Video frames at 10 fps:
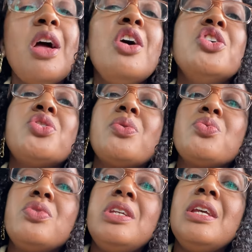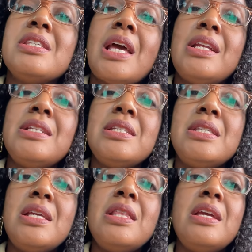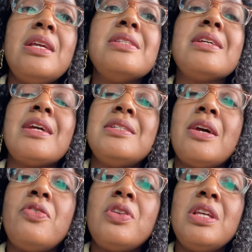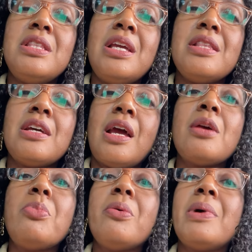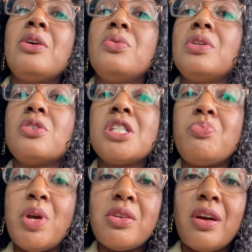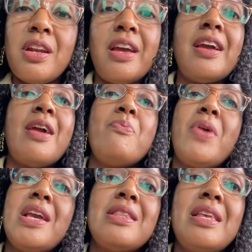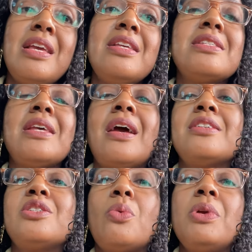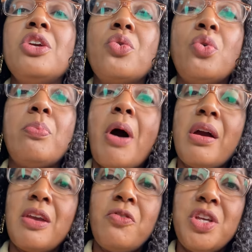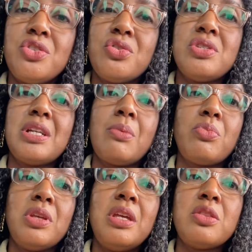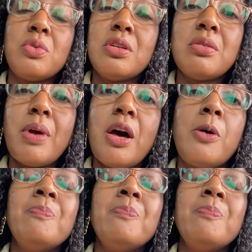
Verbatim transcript: So I was really excited to see these. And I definitely think that I can put my own little spin on it and make these. It has so many cool pocket features that I'm really thrilled about.